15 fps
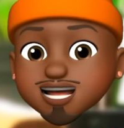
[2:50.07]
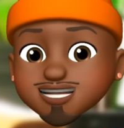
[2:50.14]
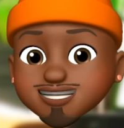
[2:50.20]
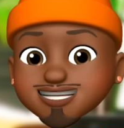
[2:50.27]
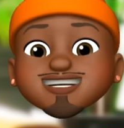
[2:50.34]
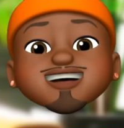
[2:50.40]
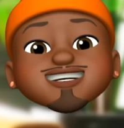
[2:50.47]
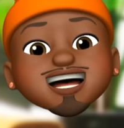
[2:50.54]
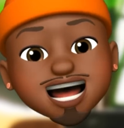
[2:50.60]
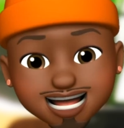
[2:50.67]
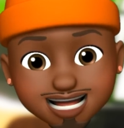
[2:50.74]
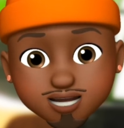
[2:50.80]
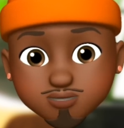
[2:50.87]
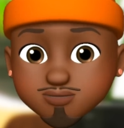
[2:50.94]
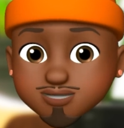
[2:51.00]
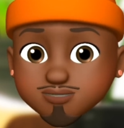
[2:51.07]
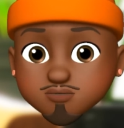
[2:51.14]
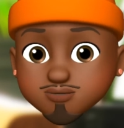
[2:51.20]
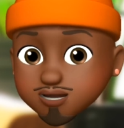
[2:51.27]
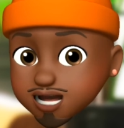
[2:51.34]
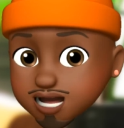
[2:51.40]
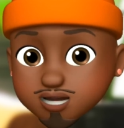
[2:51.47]
is the lady who was
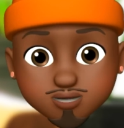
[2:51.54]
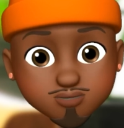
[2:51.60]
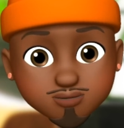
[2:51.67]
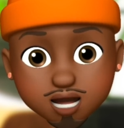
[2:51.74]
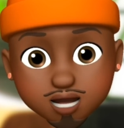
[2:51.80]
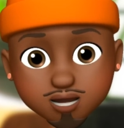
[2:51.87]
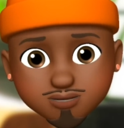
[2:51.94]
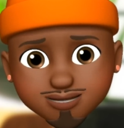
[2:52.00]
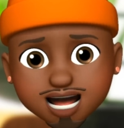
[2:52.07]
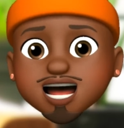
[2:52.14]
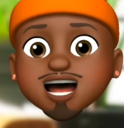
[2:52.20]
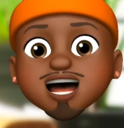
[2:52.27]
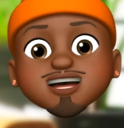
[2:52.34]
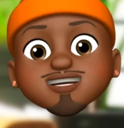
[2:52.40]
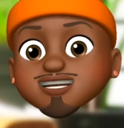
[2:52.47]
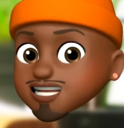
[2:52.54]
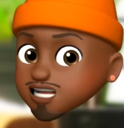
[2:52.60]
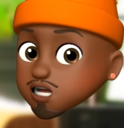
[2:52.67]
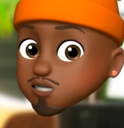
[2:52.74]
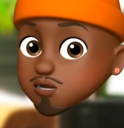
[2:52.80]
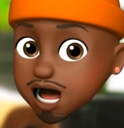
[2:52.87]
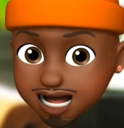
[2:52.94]
bringing around a
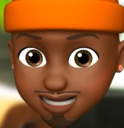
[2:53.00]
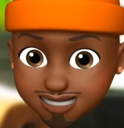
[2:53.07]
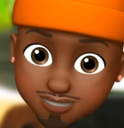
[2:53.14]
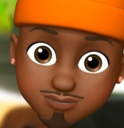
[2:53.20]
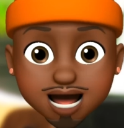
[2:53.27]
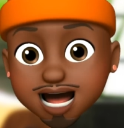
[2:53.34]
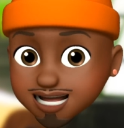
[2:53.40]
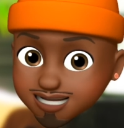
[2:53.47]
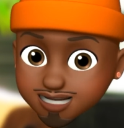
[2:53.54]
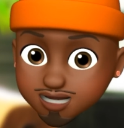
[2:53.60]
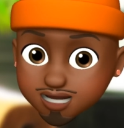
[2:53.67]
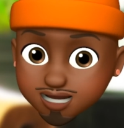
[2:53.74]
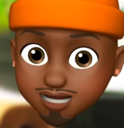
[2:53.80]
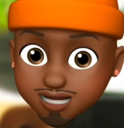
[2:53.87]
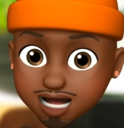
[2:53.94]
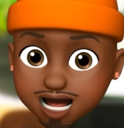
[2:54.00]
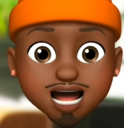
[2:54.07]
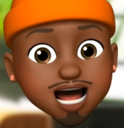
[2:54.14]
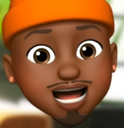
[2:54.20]
disgraced pastor